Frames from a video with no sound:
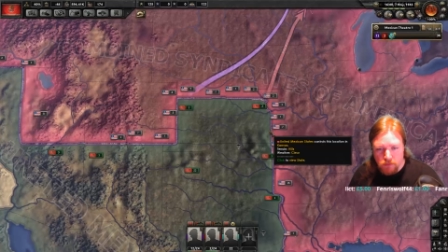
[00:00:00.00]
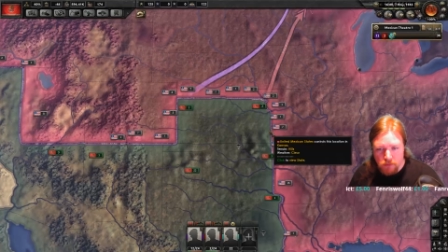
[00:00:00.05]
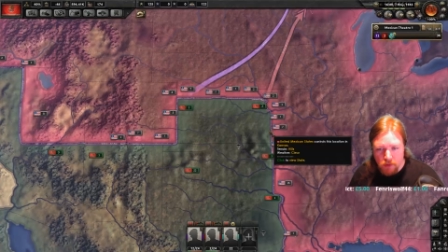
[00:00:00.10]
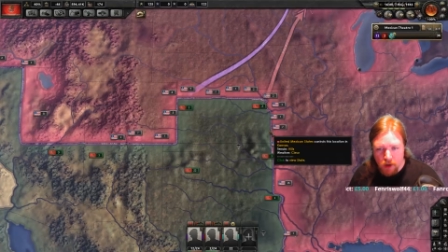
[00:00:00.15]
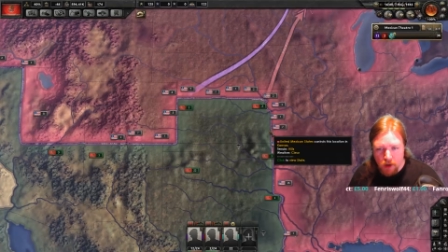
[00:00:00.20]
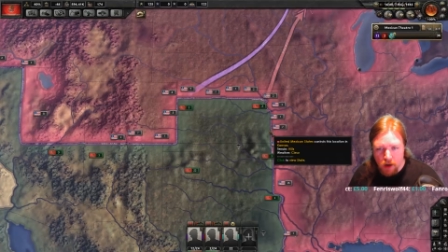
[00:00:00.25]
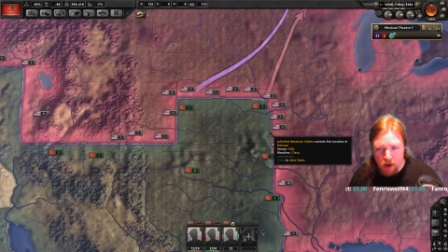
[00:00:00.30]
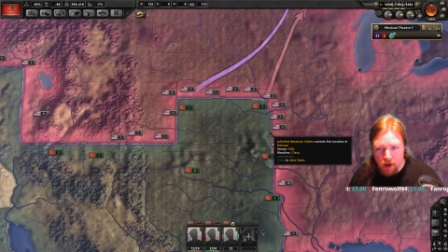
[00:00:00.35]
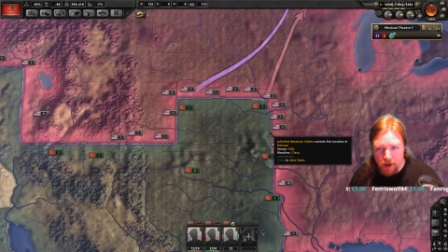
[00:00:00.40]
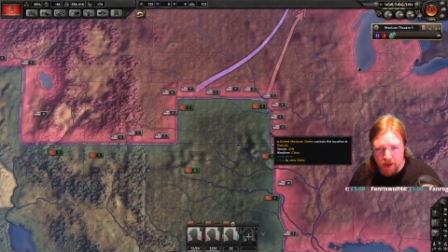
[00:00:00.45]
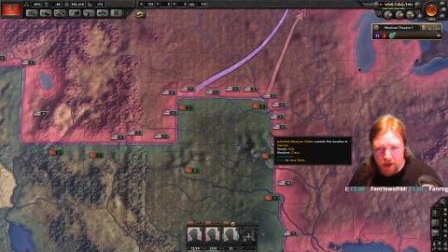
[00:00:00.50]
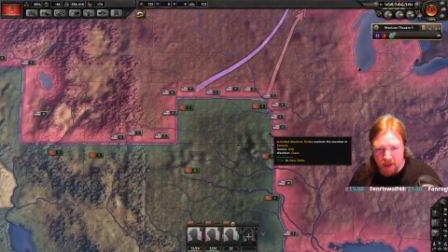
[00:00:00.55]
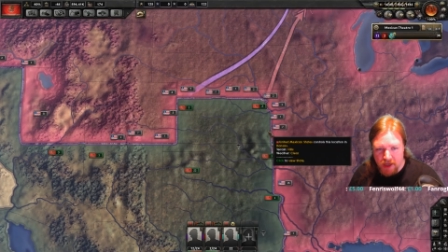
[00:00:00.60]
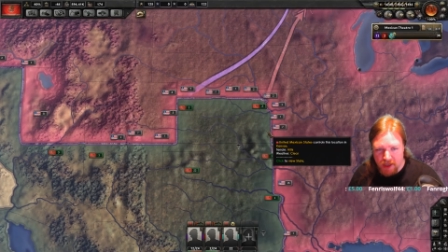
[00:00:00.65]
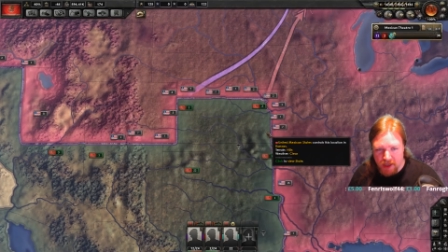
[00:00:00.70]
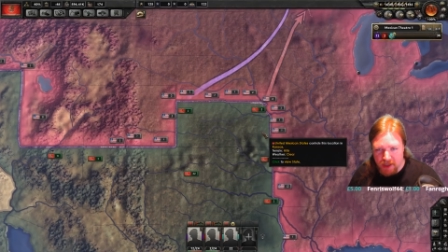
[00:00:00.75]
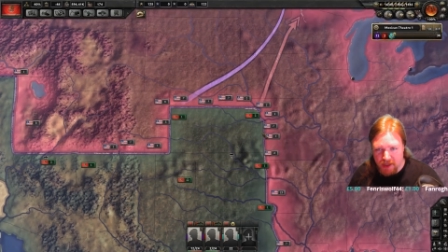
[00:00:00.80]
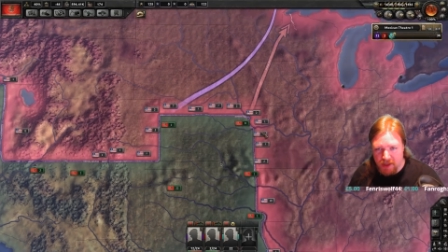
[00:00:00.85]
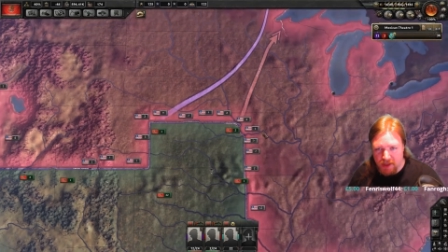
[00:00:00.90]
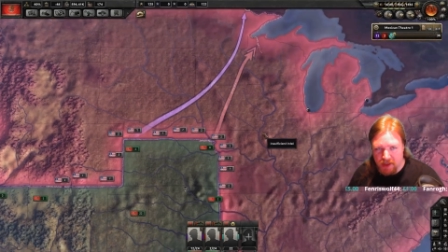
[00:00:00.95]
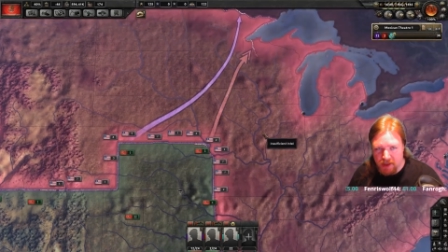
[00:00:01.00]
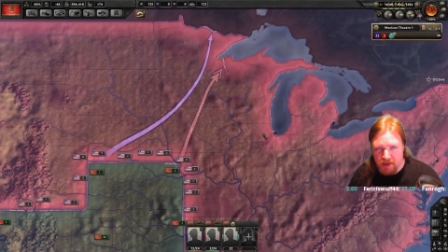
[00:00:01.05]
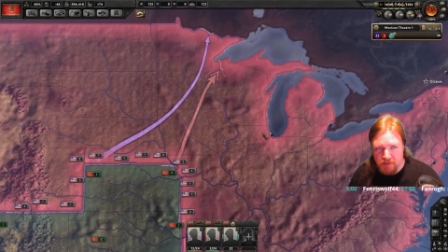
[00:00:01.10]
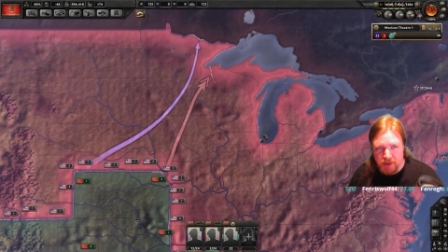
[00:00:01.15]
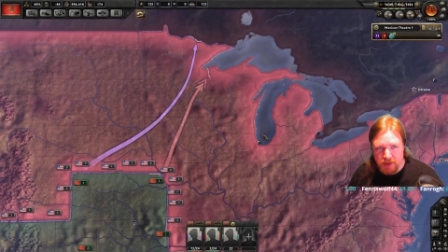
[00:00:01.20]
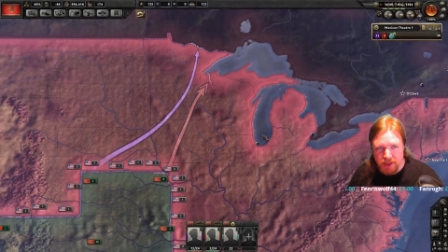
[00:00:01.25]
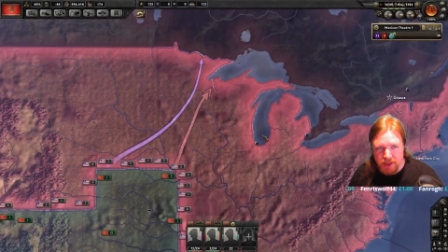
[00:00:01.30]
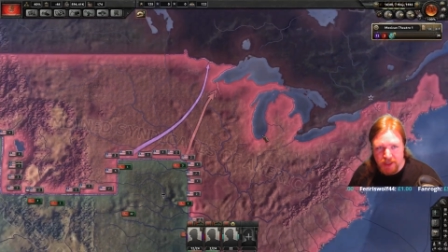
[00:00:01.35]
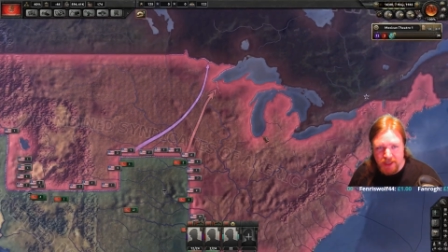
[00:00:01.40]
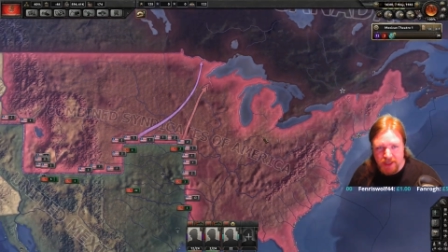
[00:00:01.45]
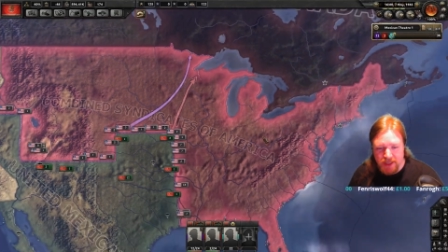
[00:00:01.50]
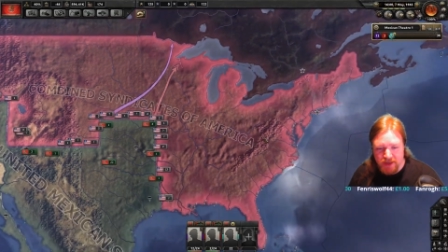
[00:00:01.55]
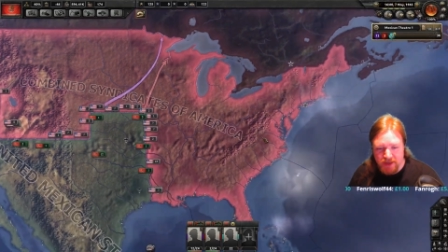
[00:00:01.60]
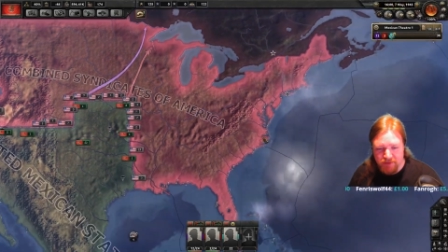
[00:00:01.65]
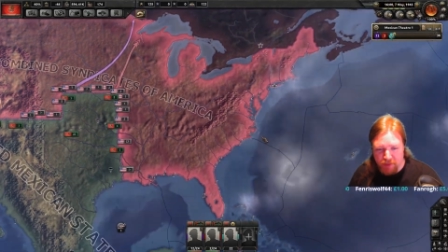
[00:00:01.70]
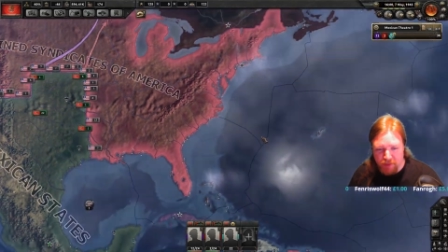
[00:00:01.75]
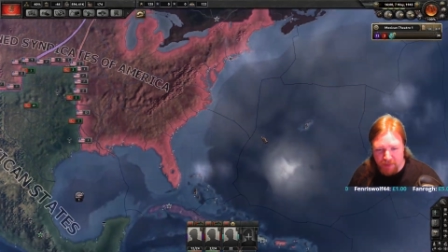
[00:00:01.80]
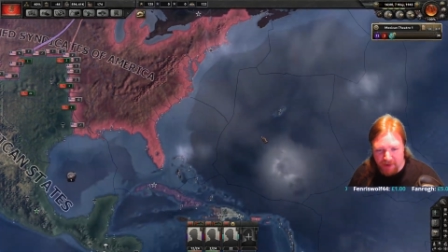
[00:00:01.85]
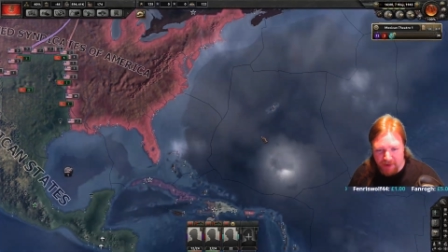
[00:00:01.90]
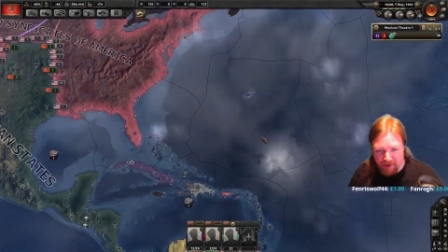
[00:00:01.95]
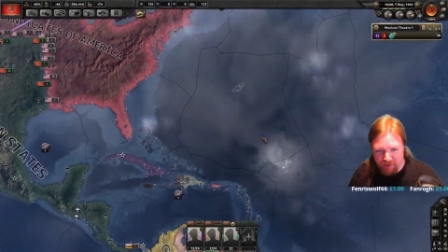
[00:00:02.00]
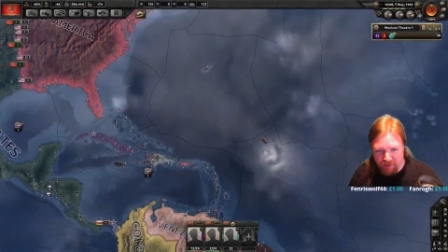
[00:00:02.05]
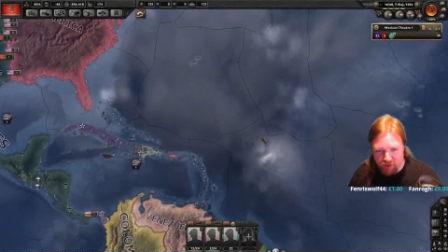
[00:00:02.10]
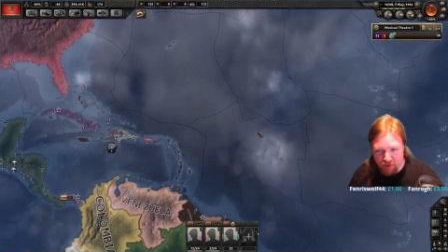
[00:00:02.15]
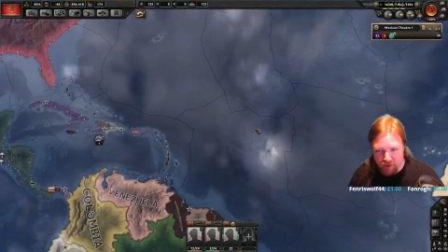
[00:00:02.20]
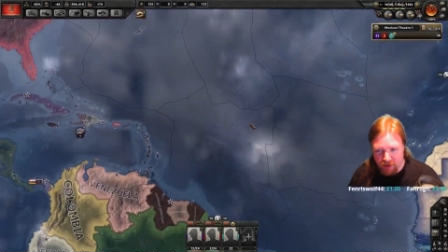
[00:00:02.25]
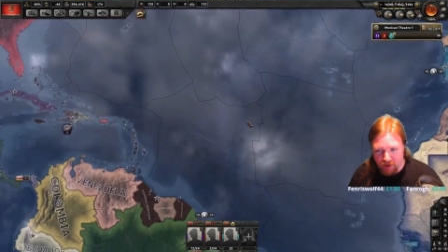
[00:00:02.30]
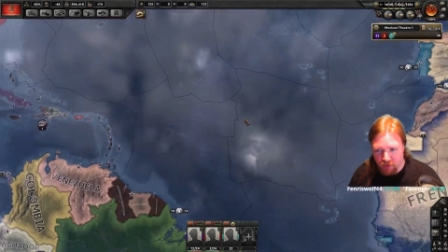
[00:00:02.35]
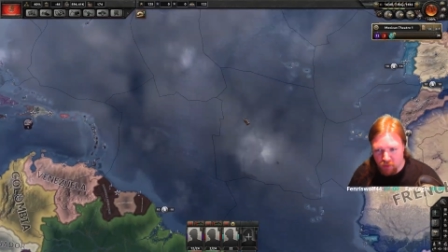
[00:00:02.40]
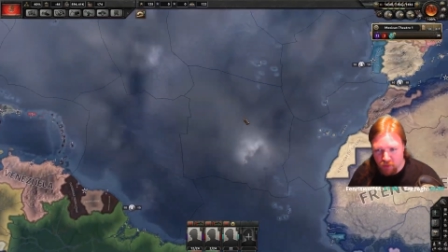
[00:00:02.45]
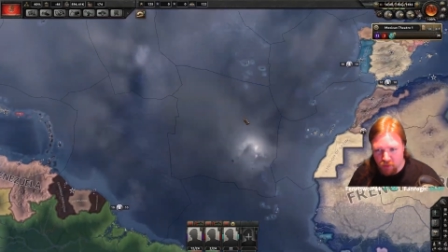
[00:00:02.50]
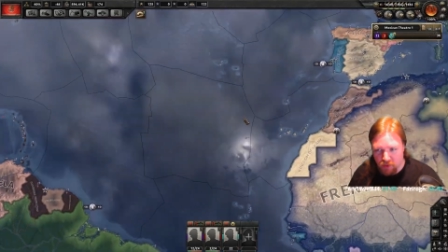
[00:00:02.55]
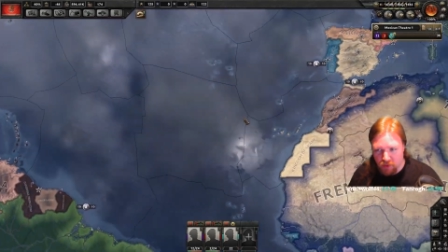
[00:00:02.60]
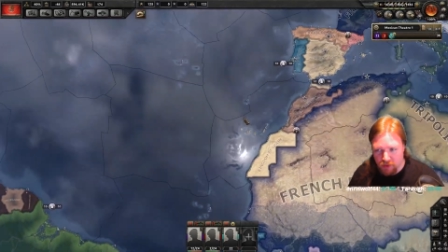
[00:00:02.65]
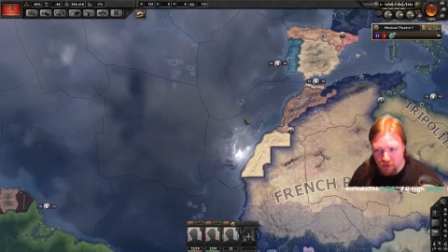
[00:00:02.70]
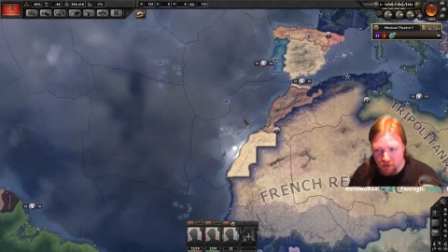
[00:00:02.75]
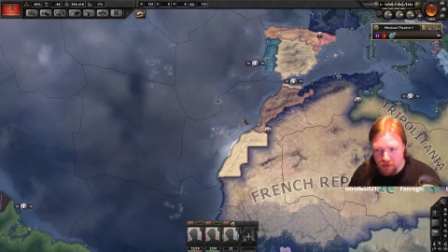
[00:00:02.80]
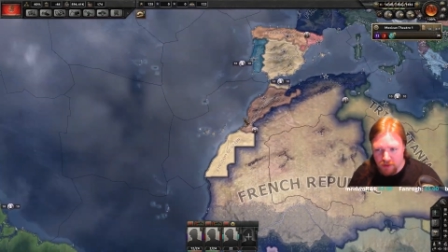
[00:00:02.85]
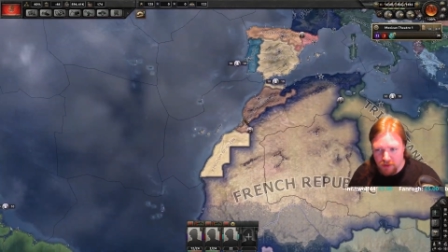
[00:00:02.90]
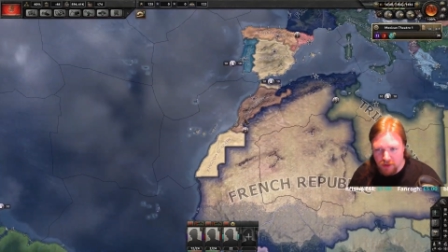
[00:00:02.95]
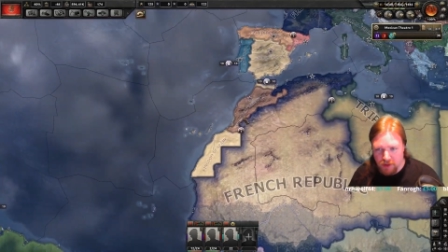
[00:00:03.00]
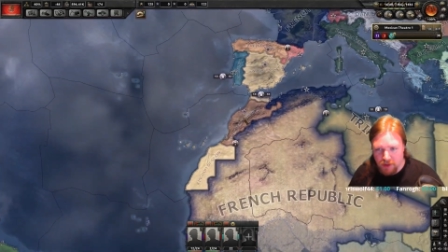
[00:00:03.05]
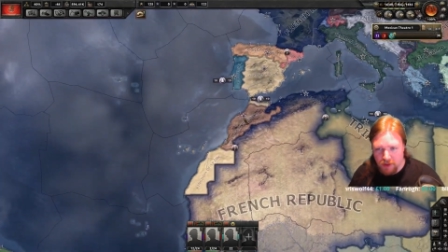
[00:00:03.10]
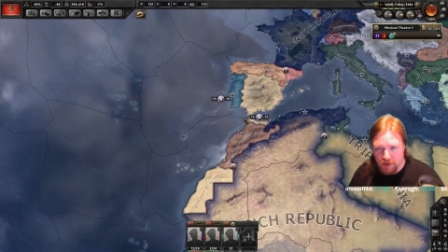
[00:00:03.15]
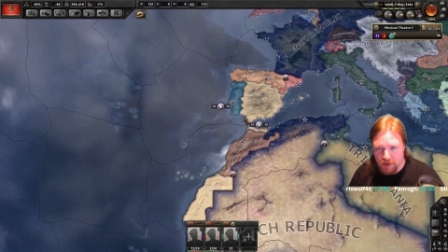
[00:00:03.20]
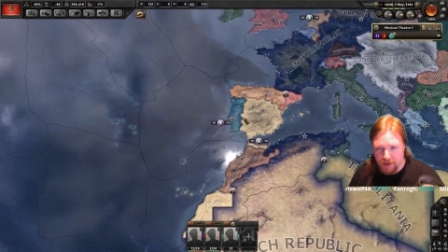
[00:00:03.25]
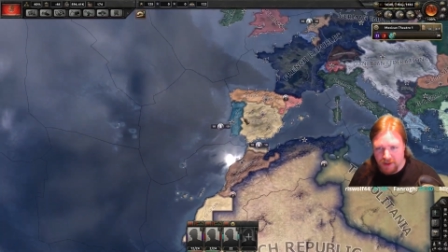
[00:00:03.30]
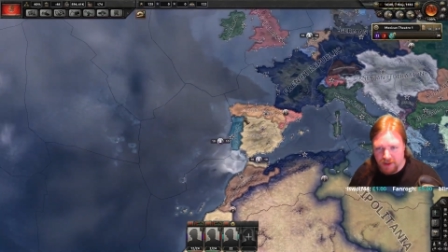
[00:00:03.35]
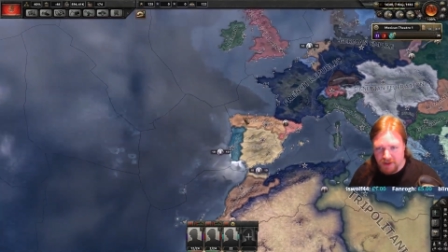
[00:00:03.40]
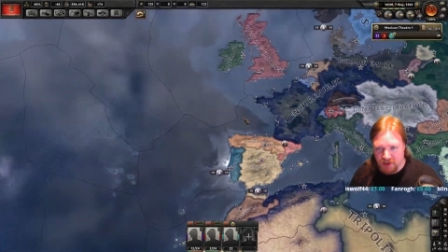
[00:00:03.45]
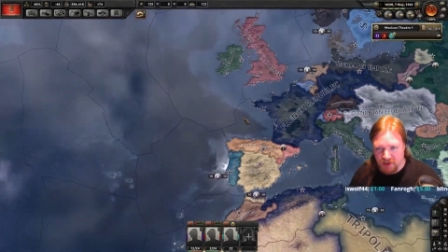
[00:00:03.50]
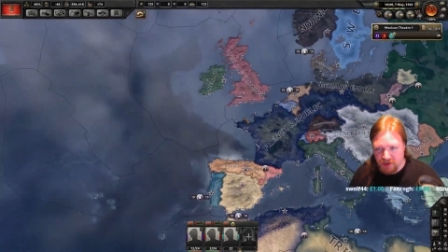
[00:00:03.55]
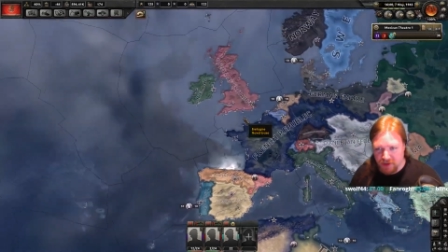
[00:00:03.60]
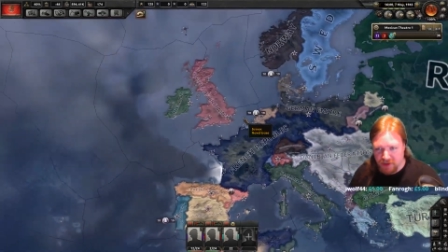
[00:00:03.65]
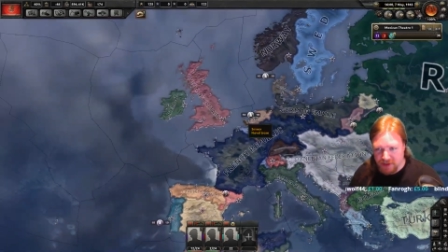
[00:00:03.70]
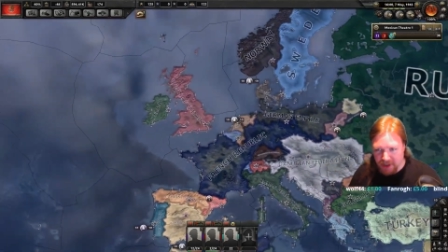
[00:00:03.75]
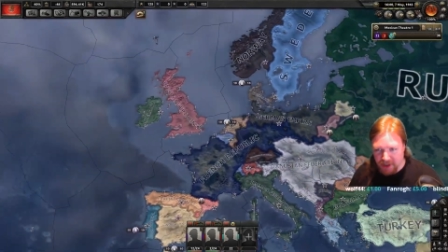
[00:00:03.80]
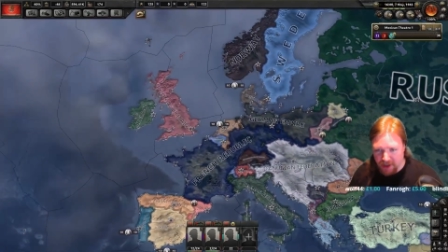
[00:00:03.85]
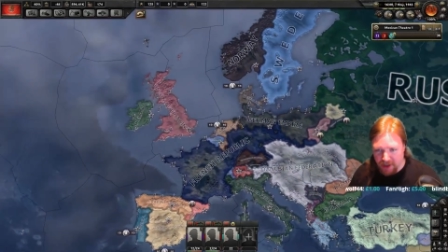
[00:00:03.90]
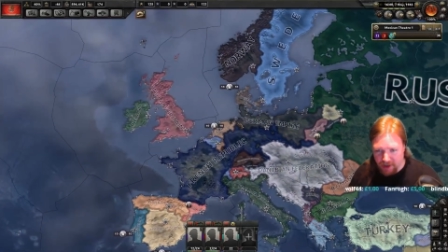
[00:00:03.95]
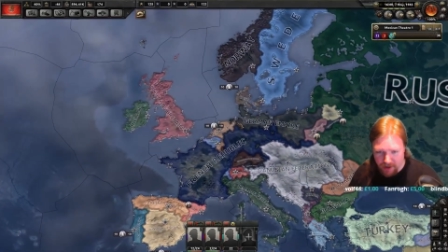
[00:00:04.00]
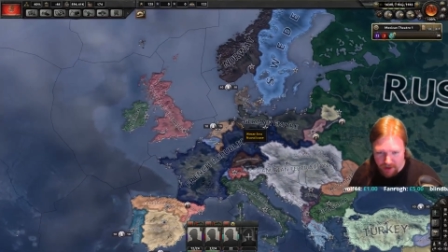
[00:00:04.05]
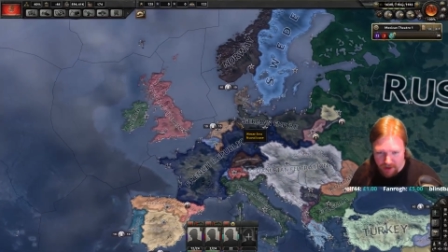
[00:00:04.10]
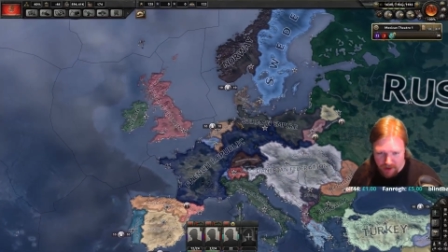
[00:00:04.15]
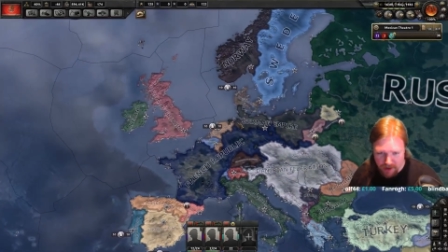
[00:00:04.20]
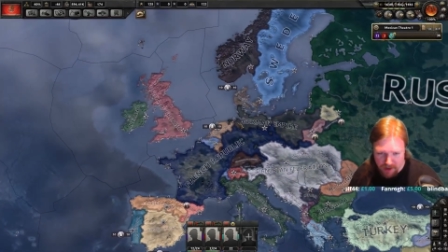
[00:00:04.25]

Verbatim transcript: I believe, preparing for another war against the U S A.